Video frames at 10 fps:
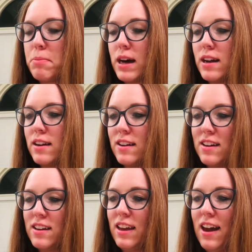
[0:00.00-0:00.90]
But
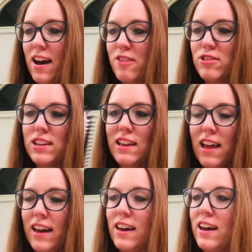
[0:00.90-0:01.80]
yeah, I really
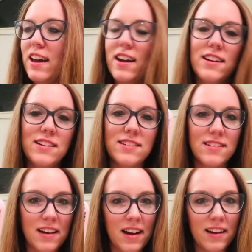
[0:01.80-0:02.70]
like it,
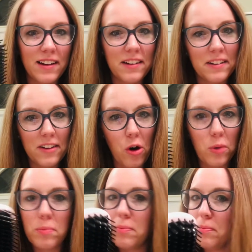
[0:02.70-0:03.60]
and I hope